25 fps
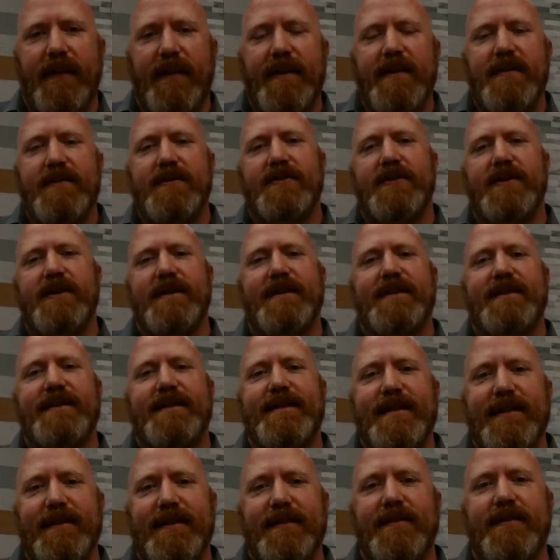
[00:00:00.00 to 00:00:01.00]
She
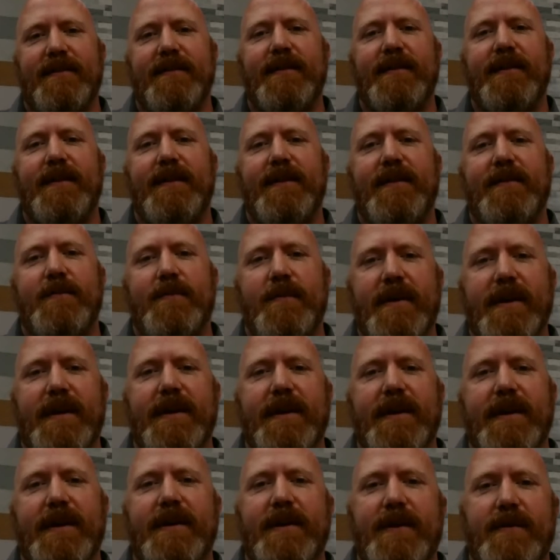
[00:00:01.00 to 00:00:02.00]
still
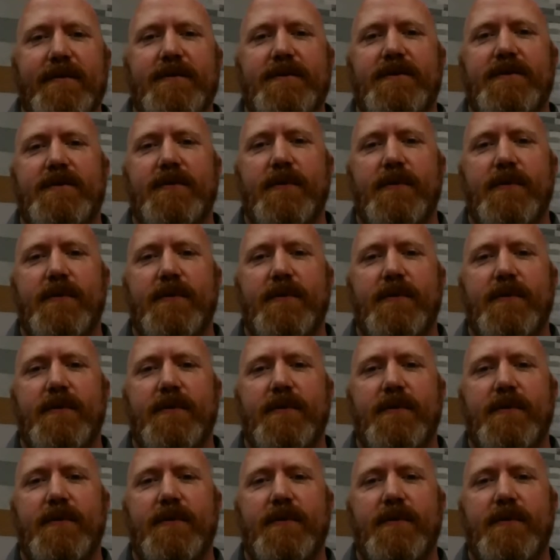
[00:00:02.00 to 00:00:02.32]
reused